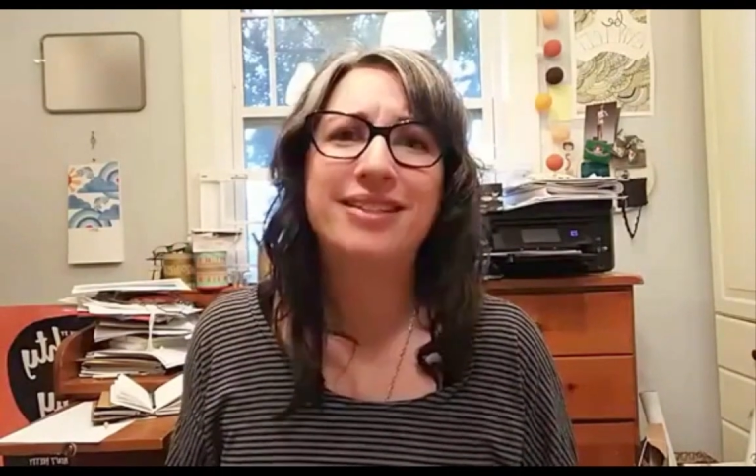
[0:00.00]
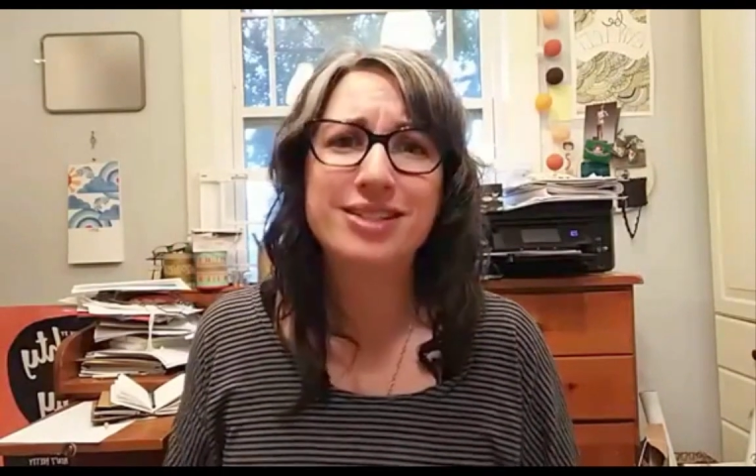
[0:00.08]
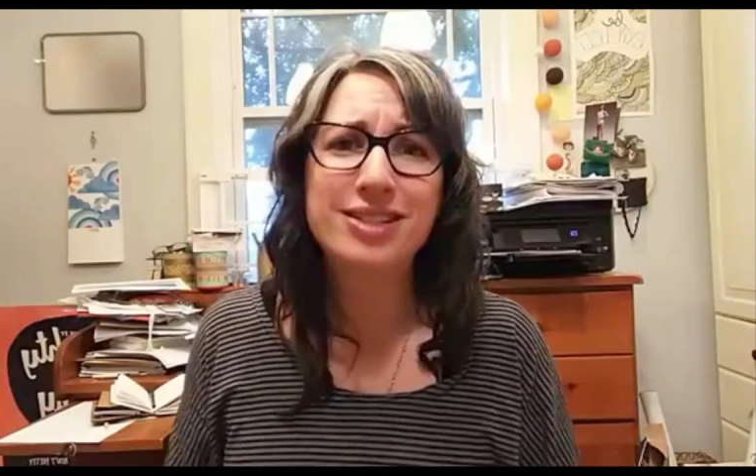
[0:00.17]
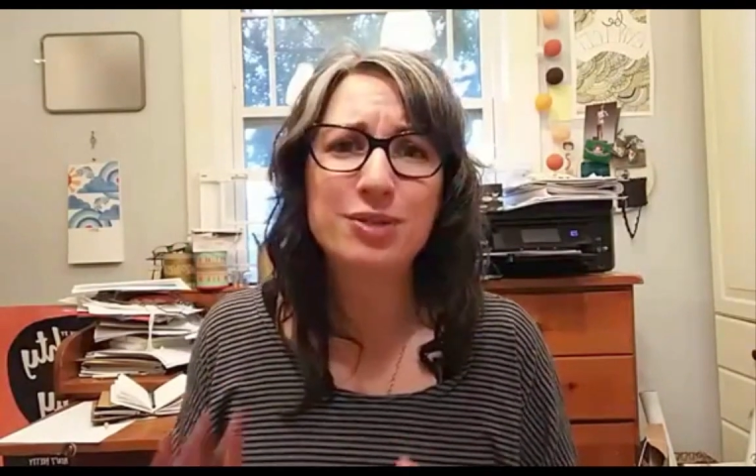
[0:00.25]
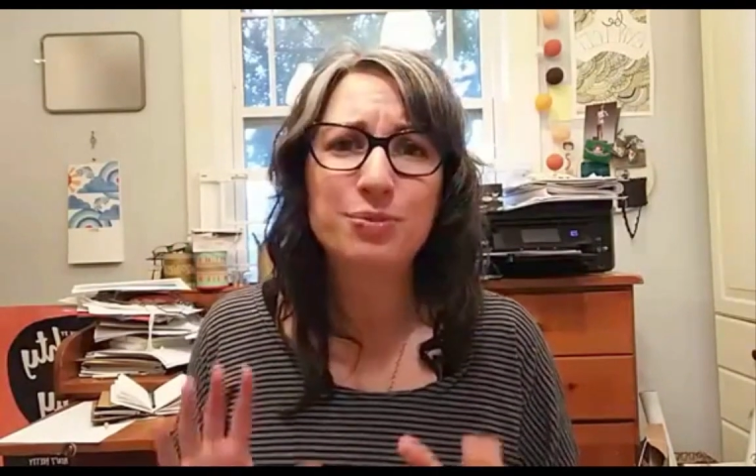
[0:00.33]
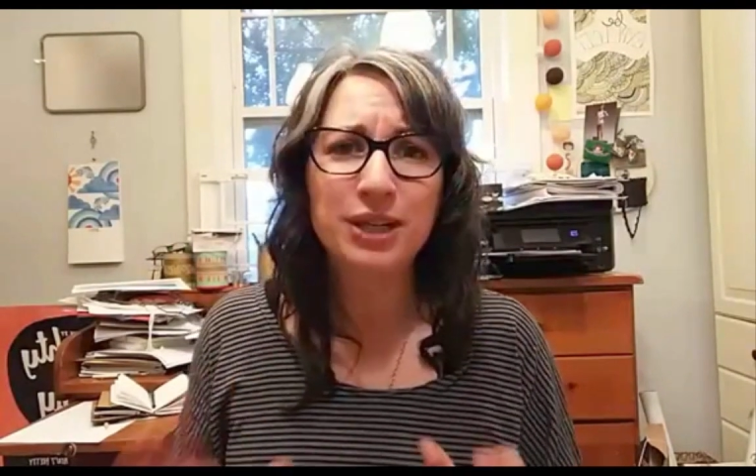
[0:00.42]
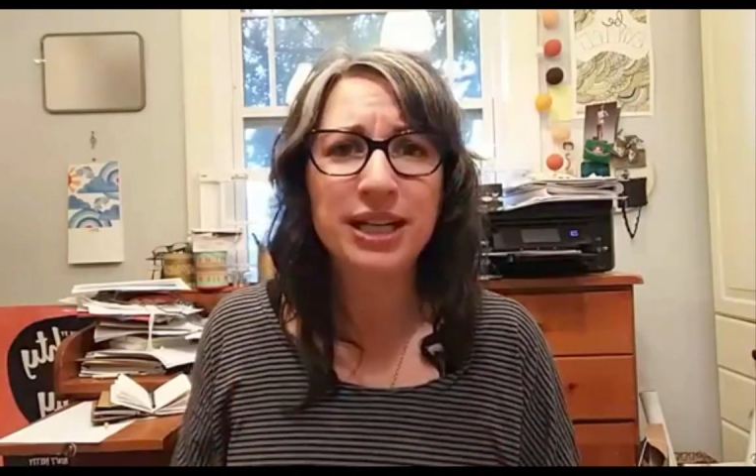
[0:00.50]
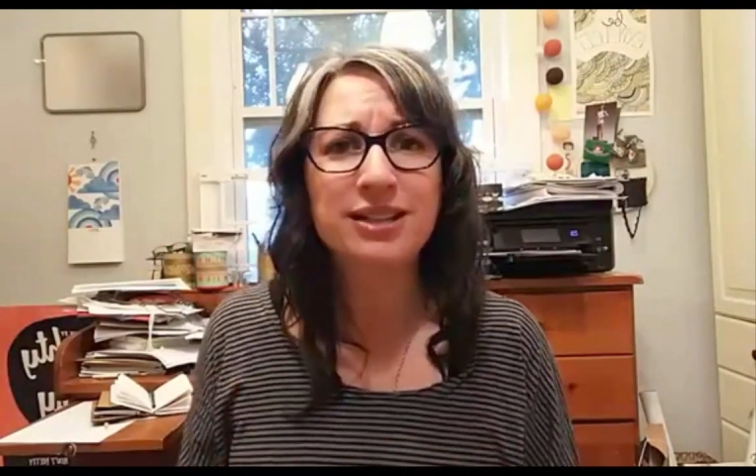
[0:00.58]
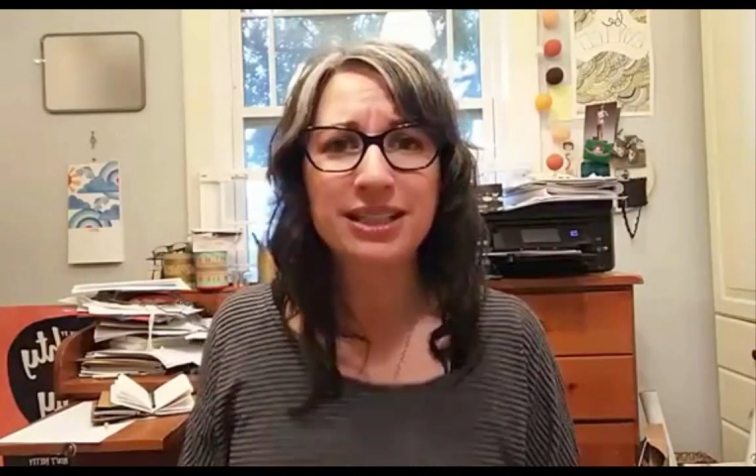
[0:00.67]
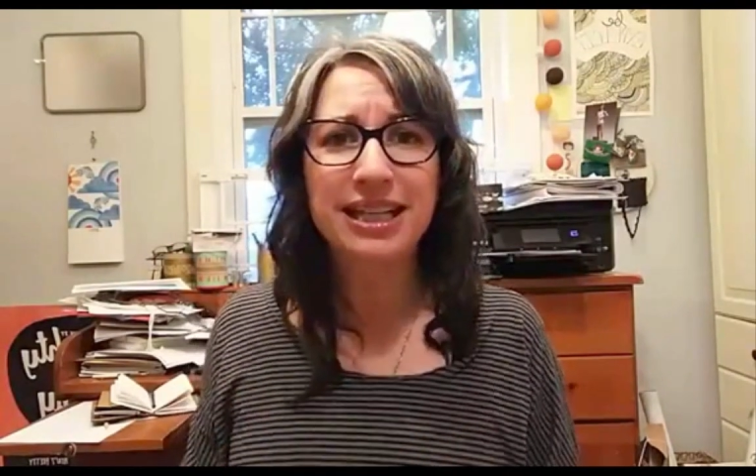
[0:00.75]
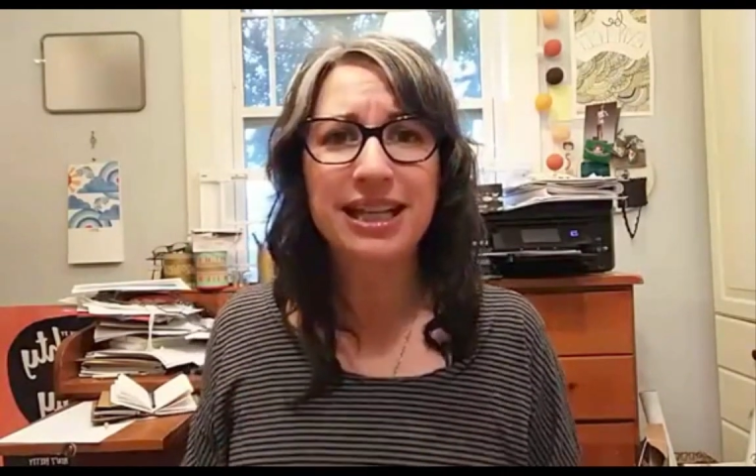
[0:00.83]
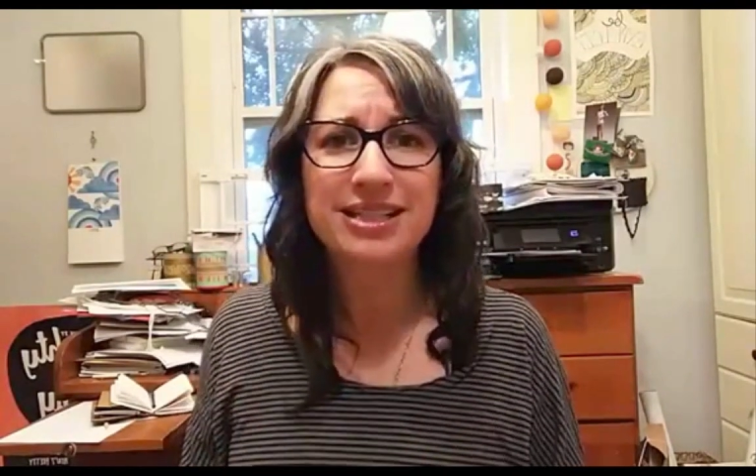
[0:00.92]
This is spring
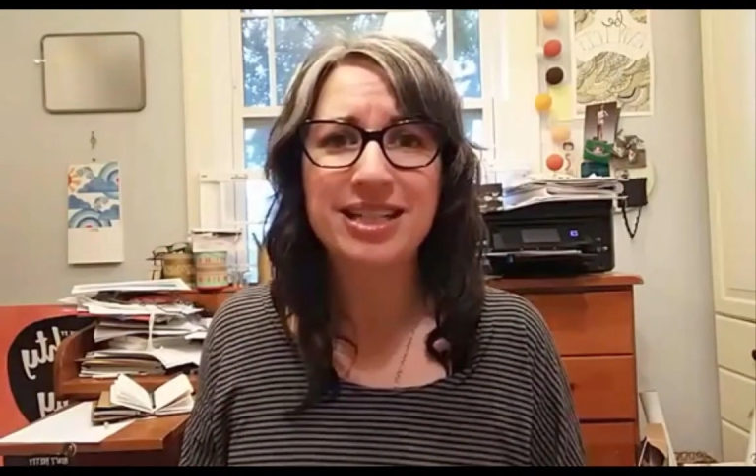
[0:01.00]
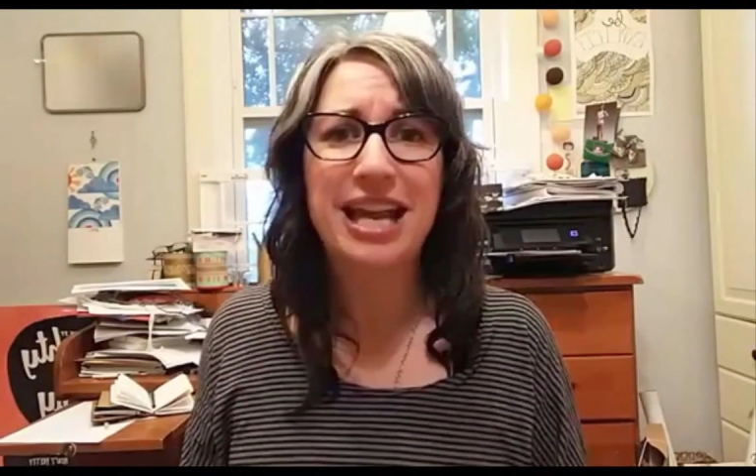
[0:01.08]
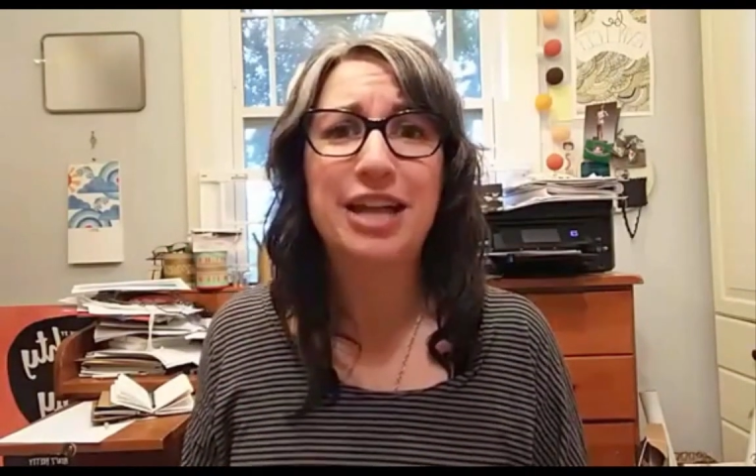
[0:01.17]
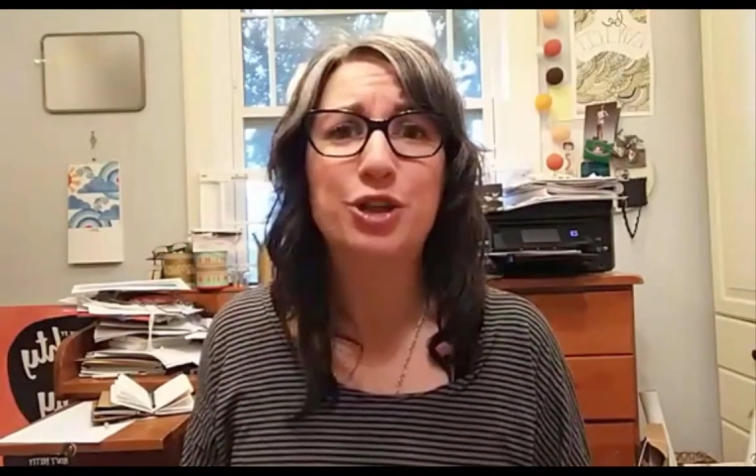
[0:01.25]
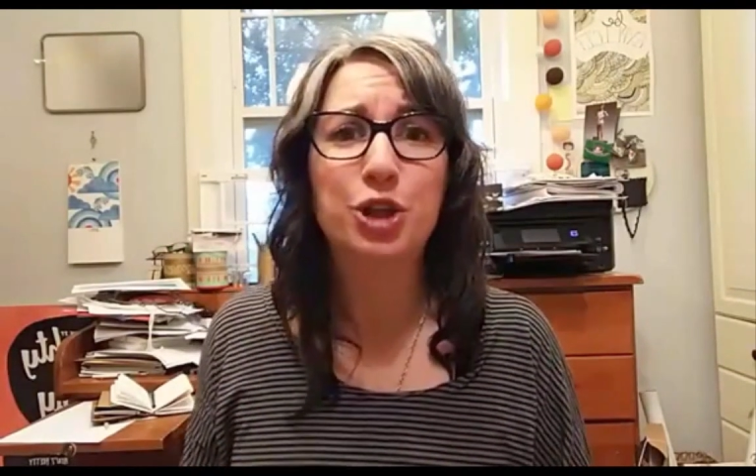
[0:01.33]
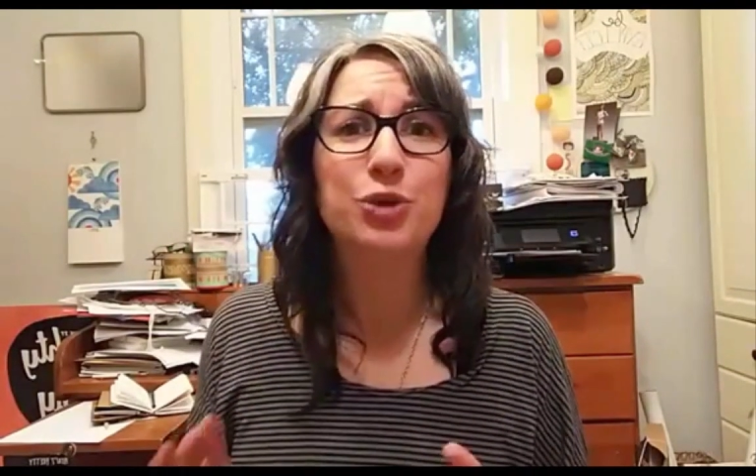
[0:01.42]
cleaning to get your